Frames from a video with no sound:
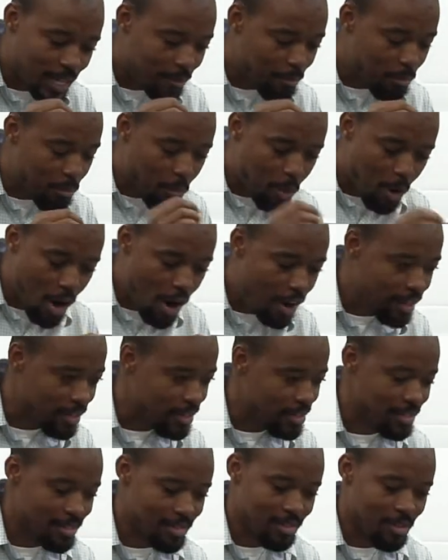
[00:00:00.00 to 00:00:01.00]
uh,
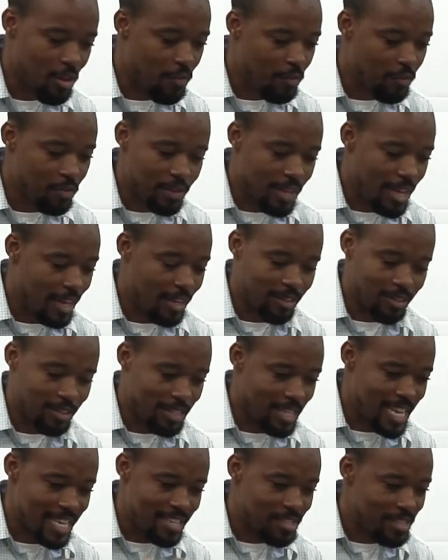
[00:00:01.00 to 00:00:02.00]
parts of uh,
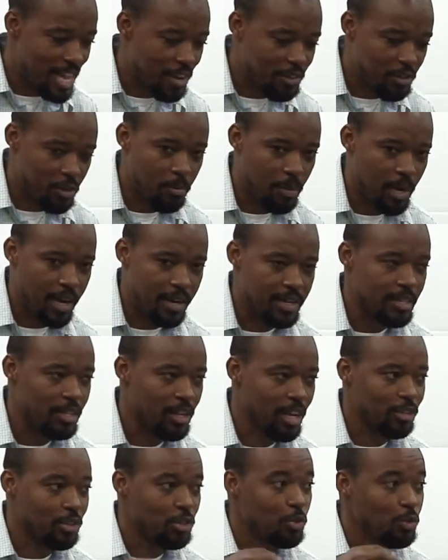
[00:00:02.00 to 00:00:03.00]
inside your body.
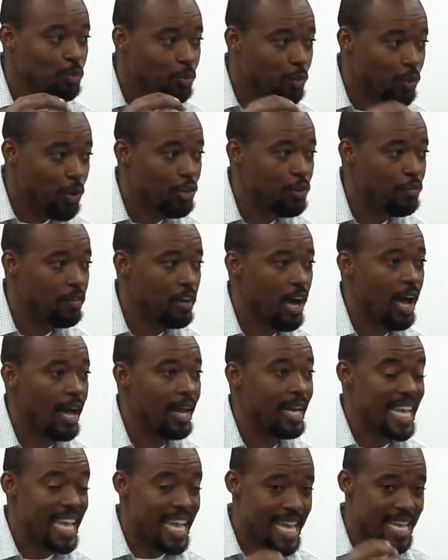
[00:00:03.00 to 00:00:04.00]
Like the Word of
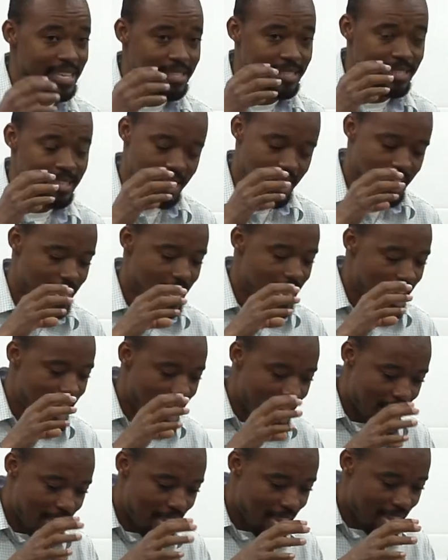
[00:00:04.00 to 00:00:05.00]
God is
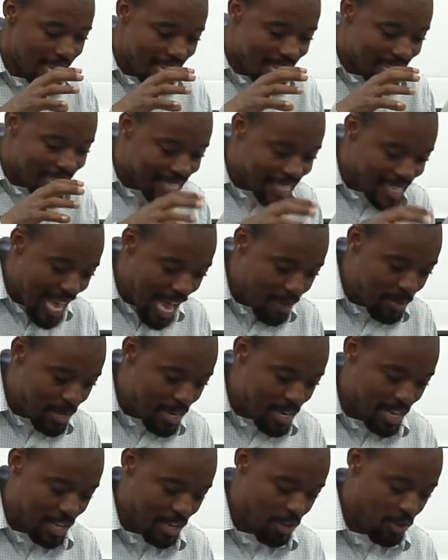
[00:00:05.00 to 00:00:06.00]

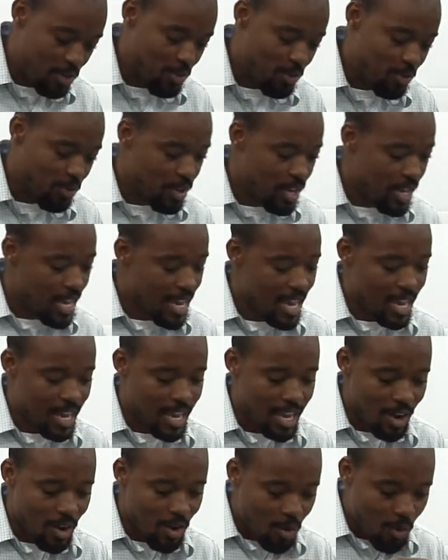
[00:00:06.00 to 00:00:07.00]
examining you,
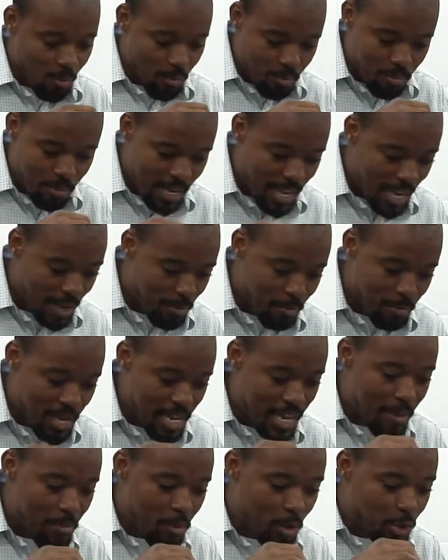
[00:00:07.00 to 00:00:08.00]

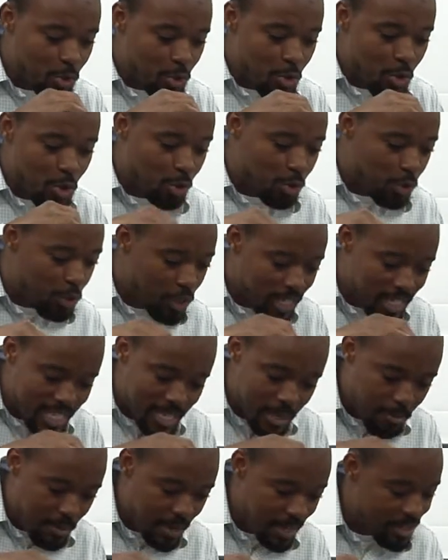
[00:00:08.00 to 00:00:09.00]
being able to go to the
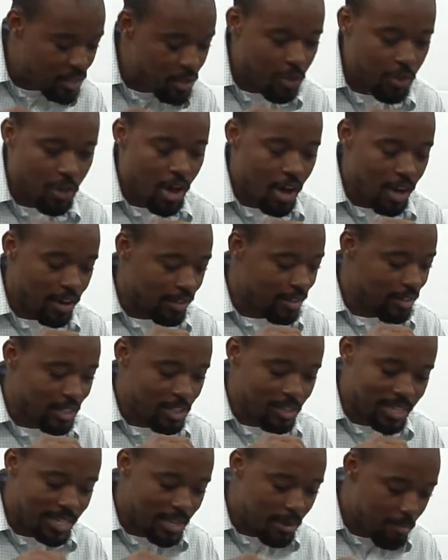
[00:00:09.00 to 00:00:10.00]
deepest thought,
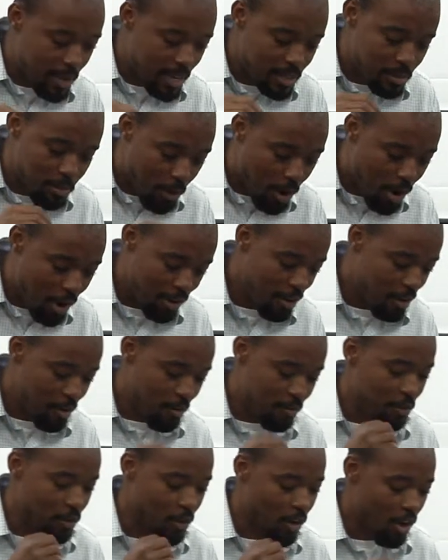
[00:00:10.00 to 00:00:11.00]
the deepest part
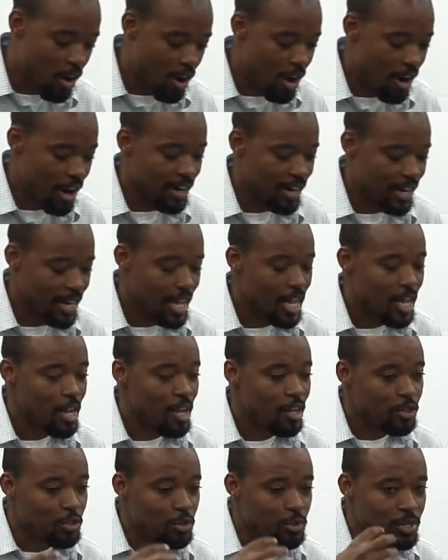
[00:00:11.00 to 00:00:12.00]
of your heart,
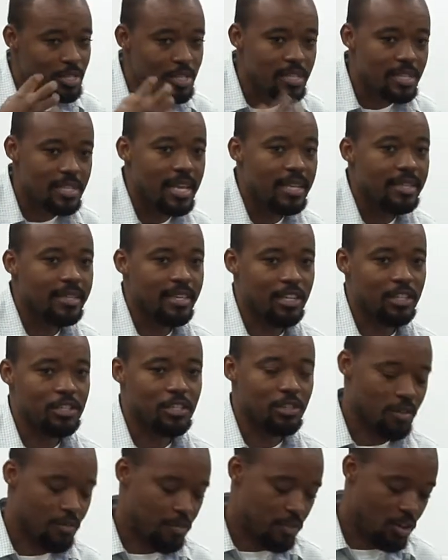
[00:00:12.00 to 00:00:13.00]
to see the
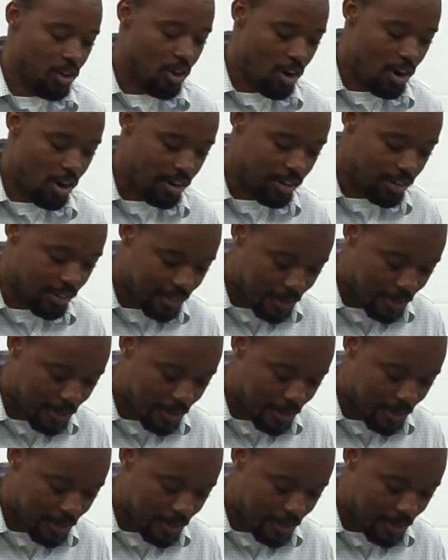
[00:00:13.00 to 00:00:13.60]
intention of the heart.